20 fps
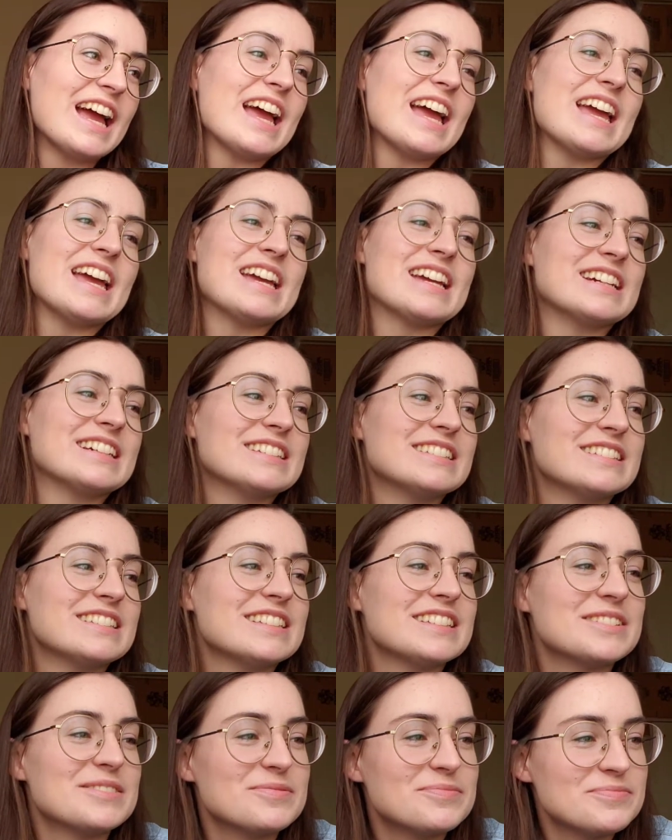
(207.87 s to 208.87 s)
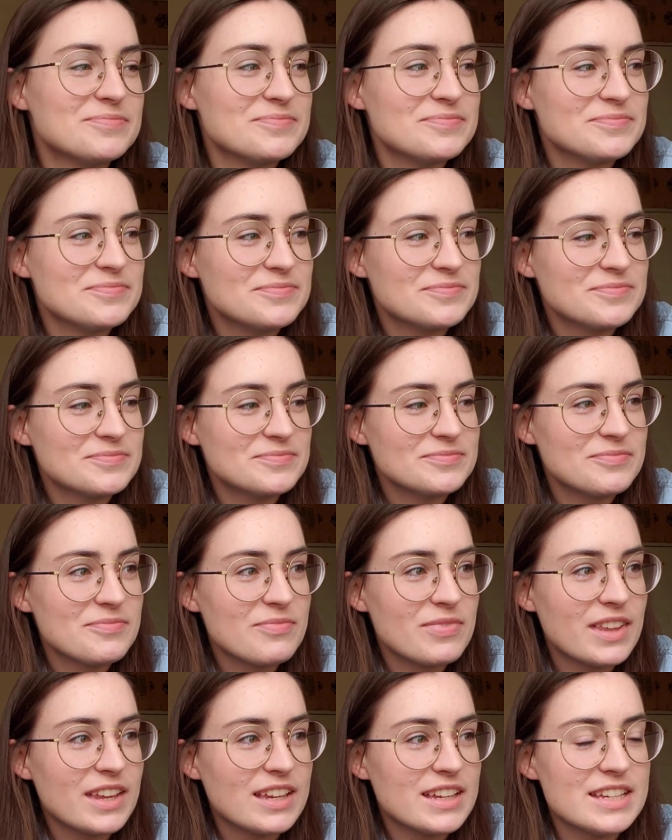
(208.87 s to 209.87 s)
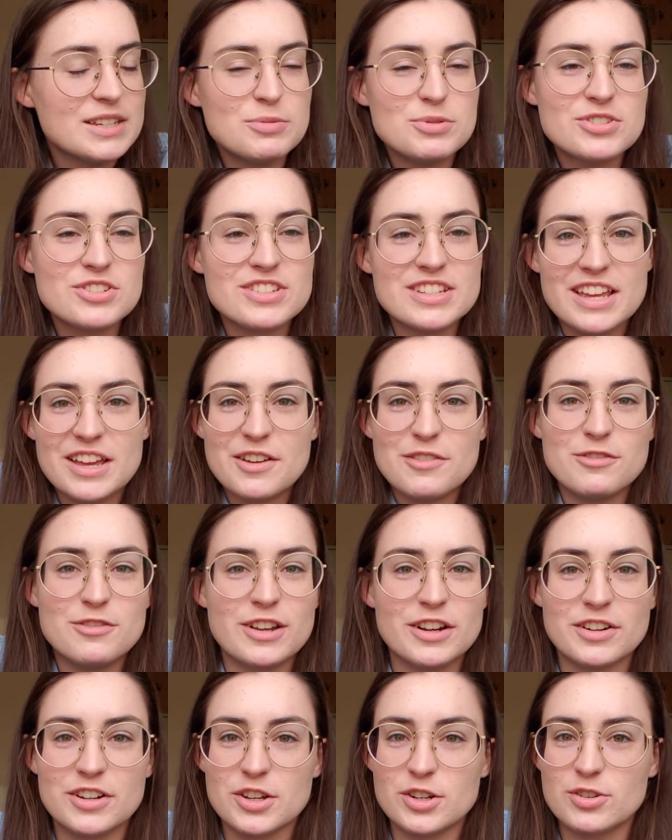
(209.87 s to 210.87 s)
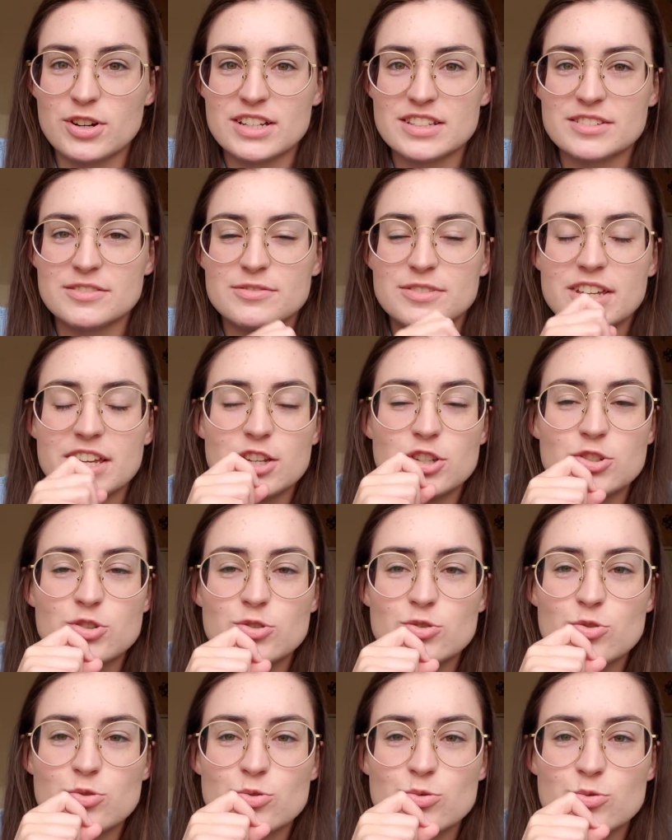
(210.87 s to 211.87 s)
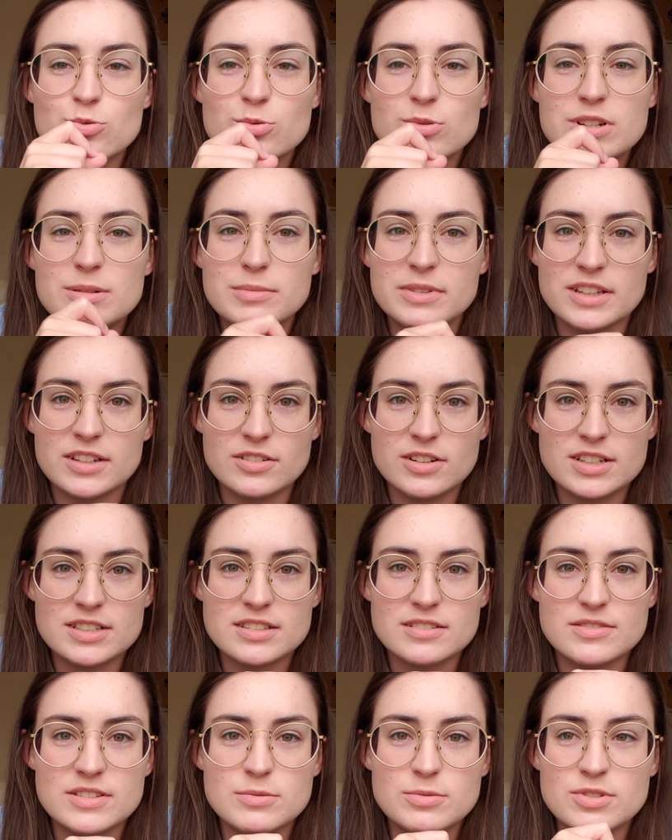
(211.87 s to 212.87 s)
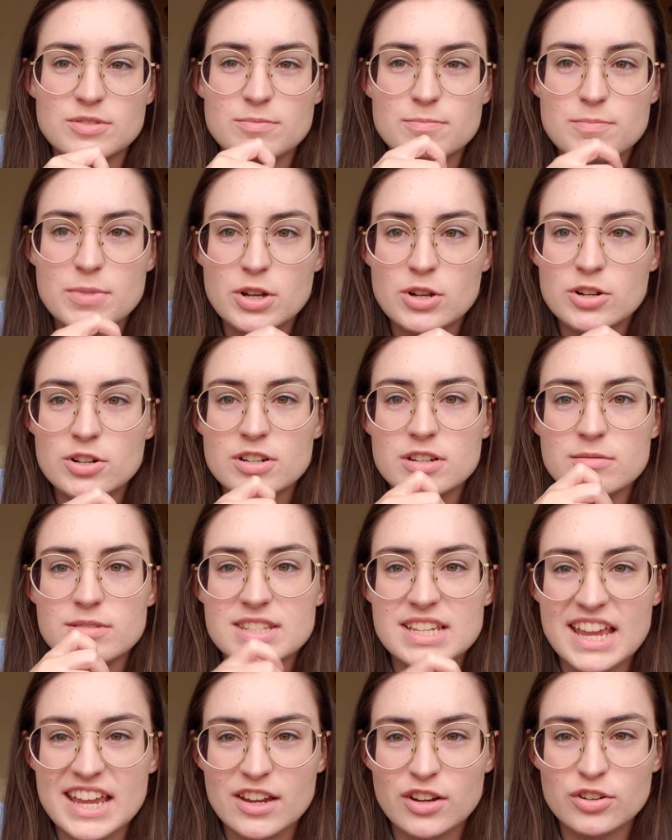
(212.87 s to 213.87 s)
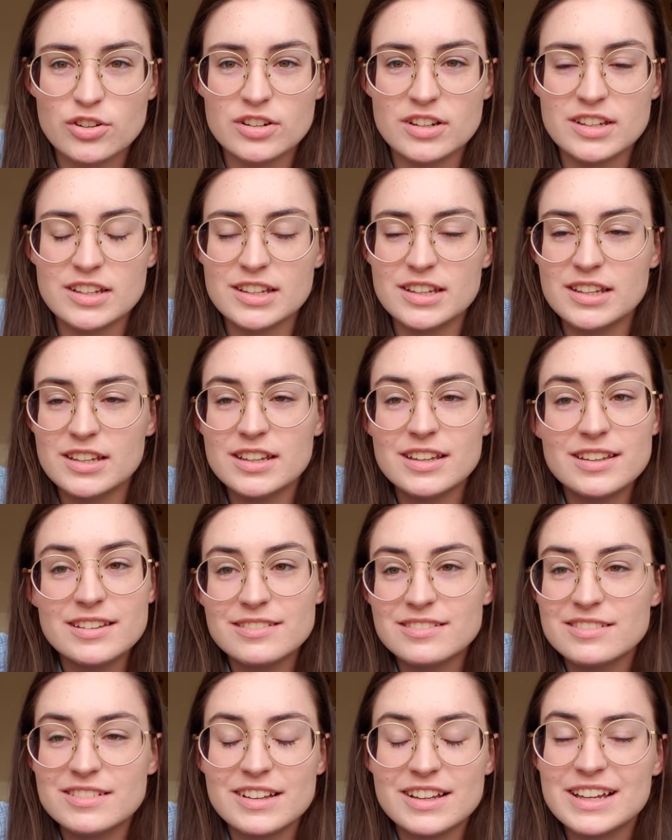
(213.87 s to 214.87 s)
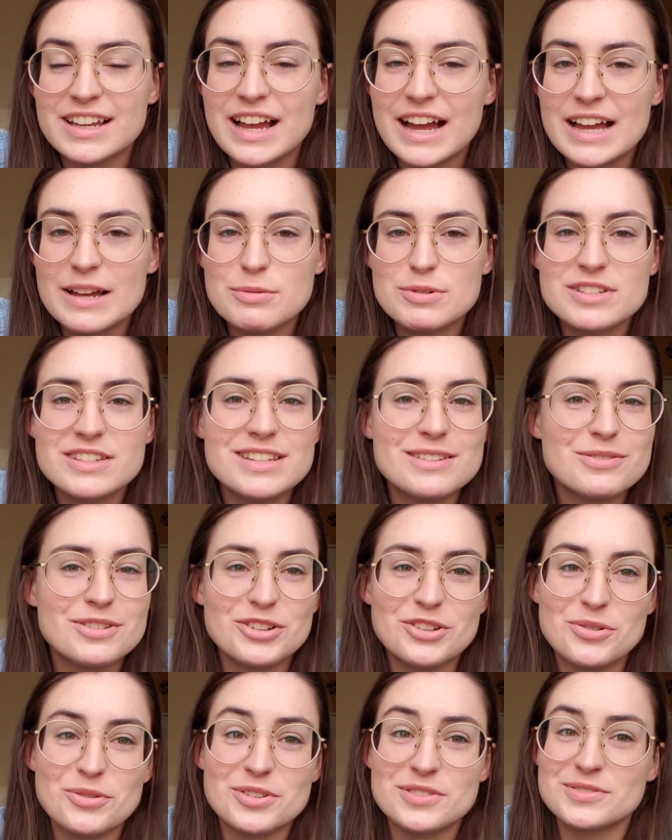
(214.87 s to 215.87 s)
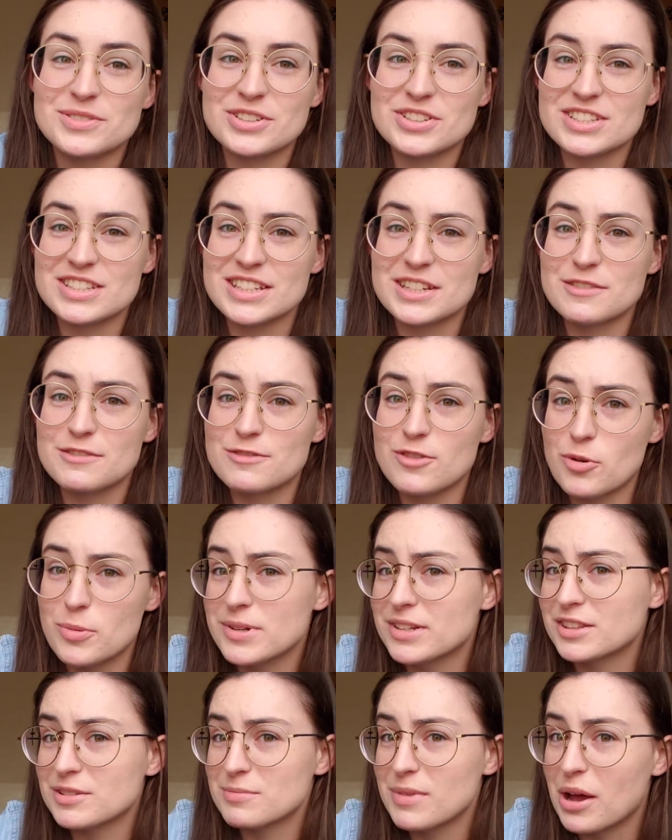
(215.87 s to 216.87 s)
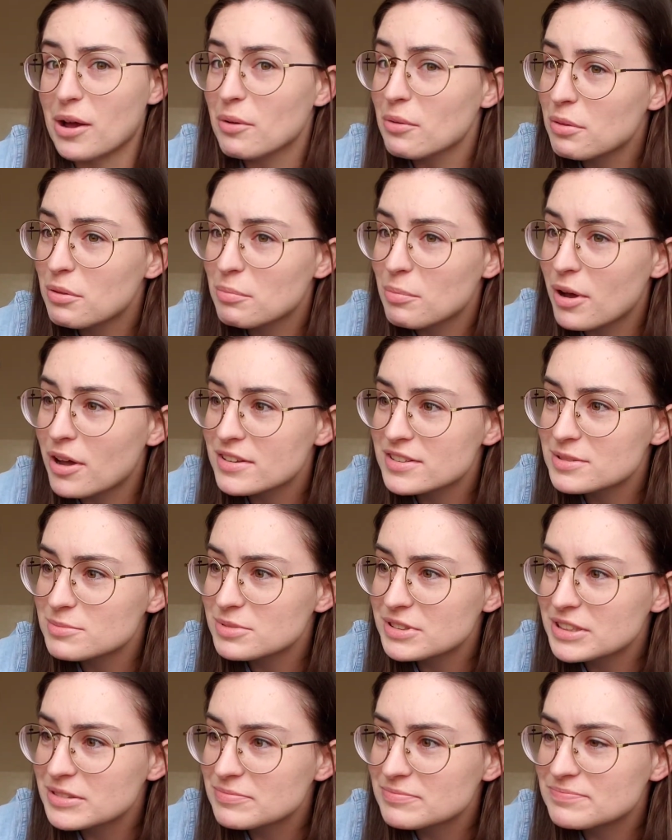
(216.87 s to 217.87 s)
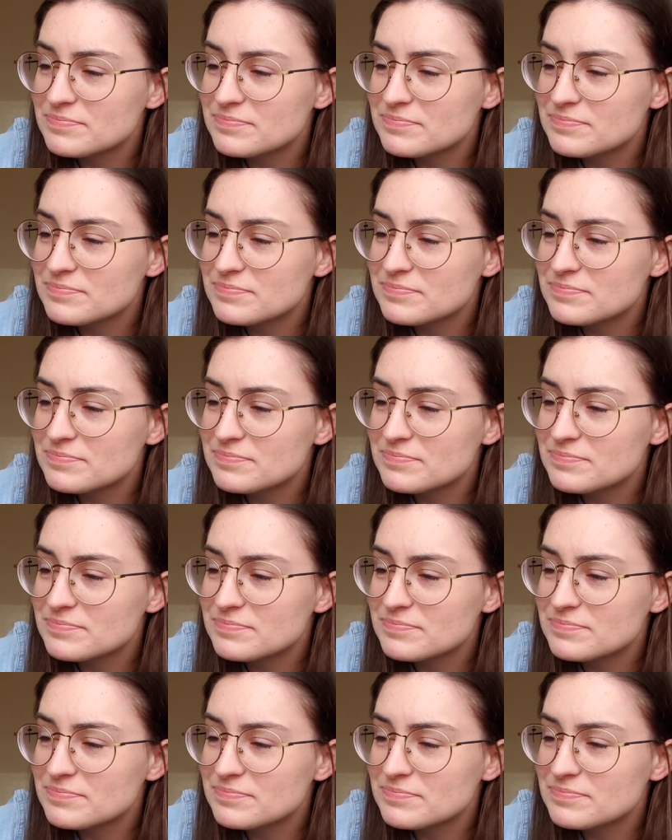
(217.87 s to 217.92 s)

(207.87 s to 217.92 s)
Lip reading: And he was just very aggressive, extremely aggressive. He was bitter, he was angry. I would even go as far as to say foaming at the mouth, possibly.